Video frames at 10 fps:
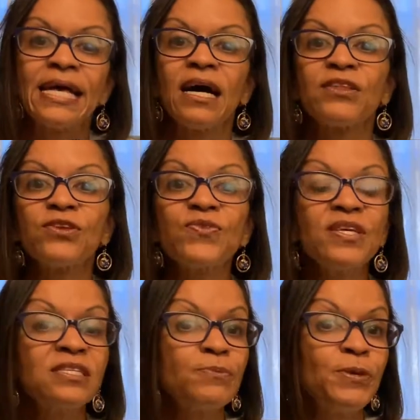Other
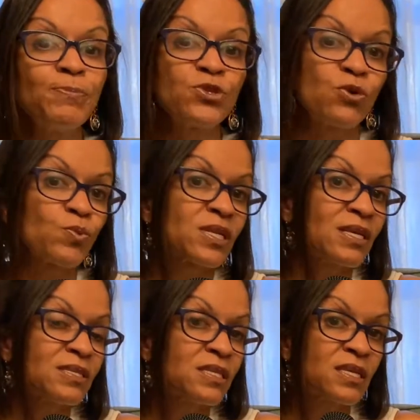things that people don't
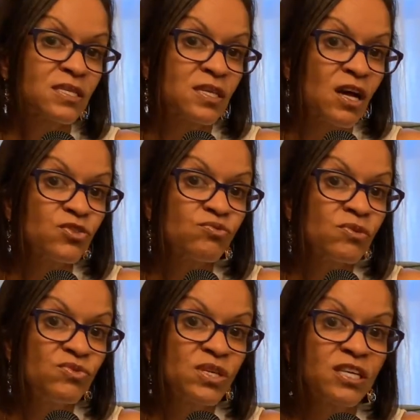realize that
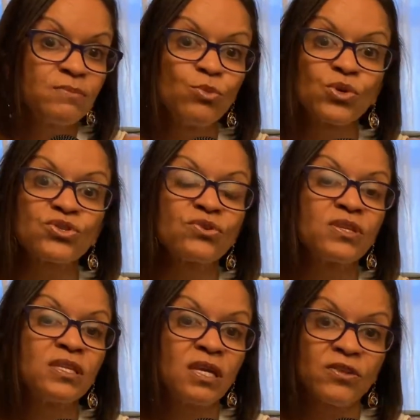testosterone does more so
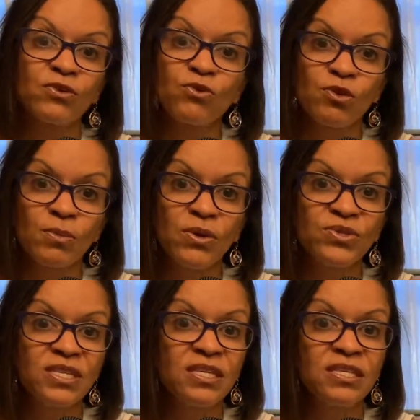than the other
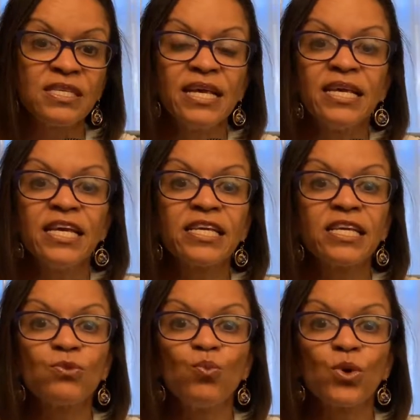hormones is it
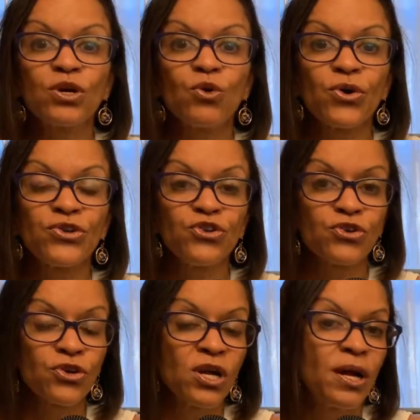can work on
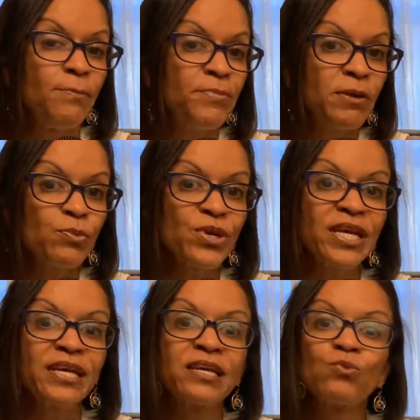your memory,
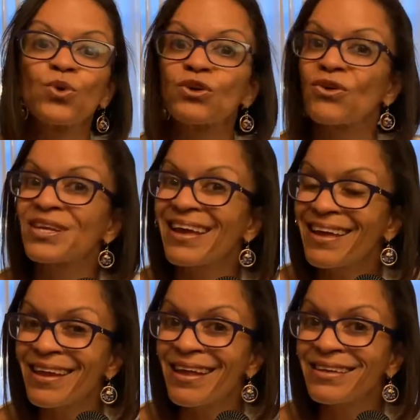it can work on
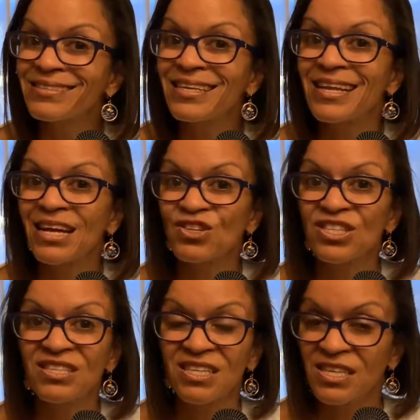headaches, it actually
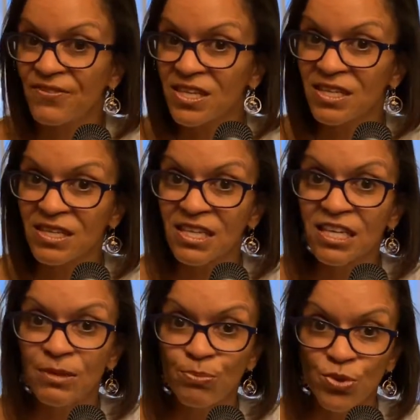significantly
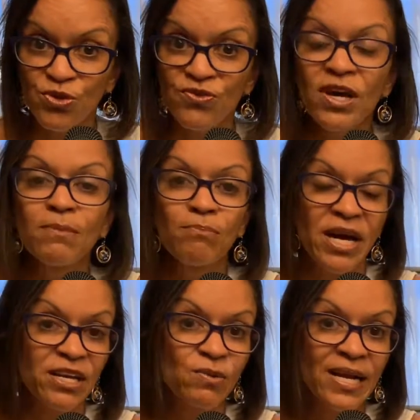can improve
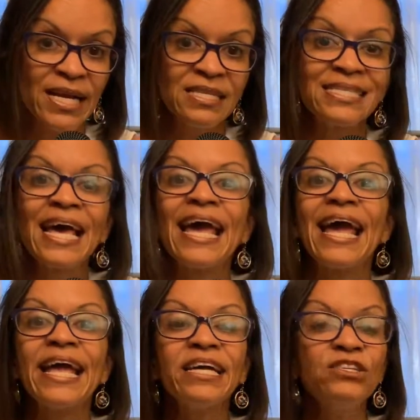migraines
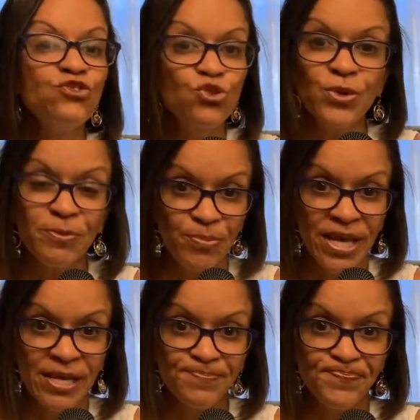and joint pain,